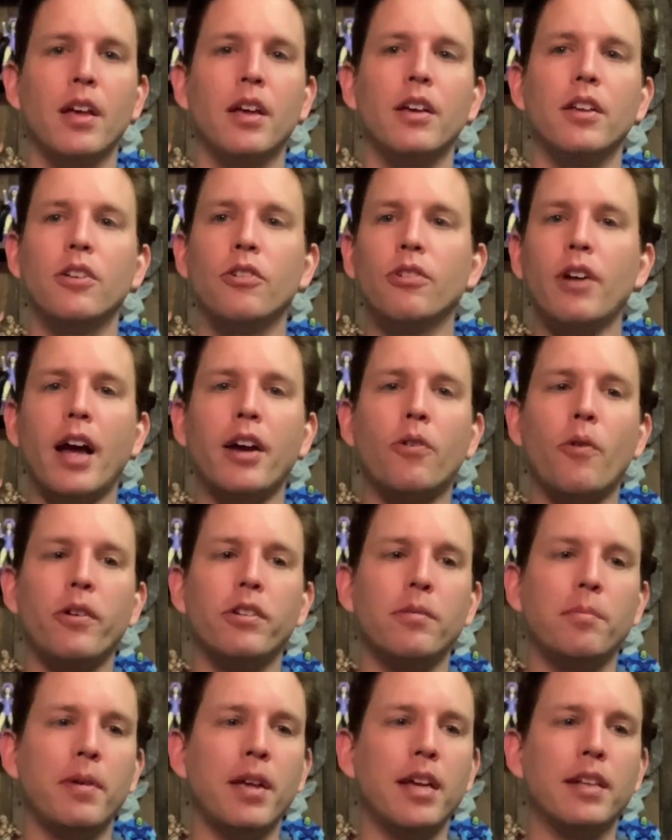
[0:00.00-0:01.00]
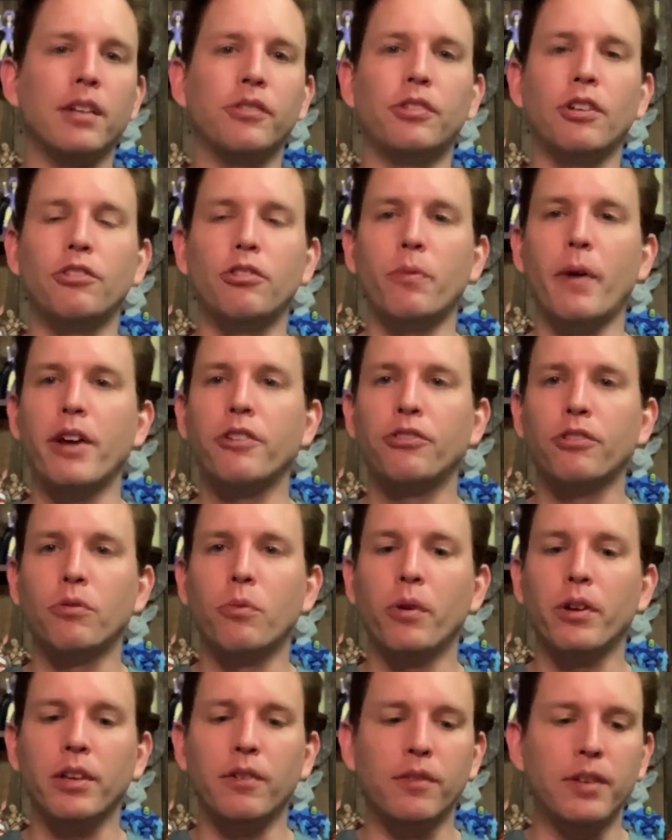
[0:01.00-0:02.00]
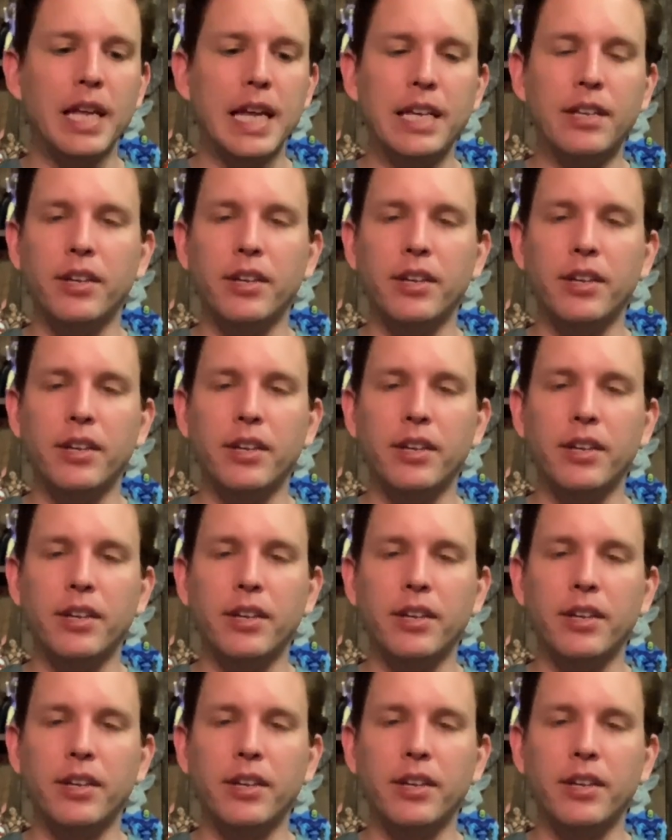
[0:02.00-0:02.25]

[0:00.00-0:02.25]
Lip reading: You're not going to be in a situation where you need